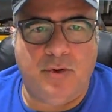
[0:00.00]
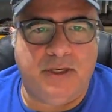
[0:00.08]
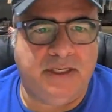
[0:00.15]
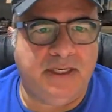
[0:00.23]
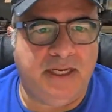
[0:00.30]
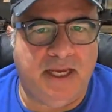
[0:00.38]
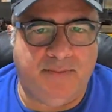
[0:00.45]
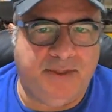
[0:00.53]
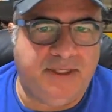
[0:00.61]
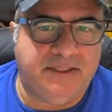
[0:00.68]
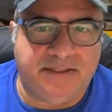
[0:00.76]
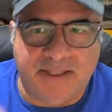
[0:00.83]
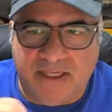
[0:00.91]
and
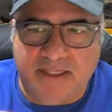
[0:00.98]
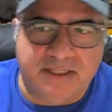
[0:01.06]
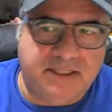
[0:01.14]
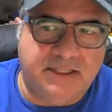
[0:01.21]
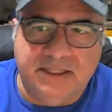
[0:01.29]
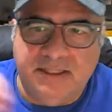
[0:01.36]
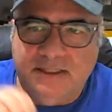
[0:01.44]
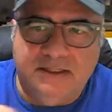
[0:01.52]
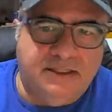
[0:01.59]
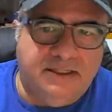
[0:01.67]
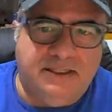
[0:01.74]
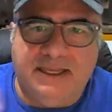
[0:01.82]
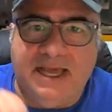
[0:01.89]

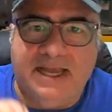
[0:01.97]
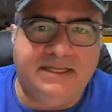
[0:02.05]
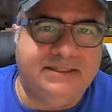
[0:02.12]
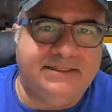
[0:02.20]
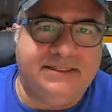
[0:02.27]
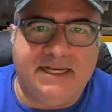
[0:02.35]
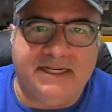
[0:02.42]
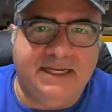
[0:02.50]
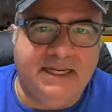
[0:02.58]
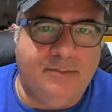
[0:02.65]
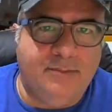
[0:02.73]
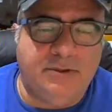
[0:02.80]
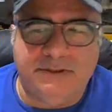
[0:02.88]
light and take
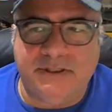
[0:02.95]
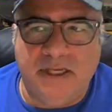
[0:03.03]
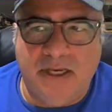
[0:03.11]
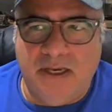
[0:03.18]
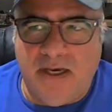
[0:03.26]
nibbles.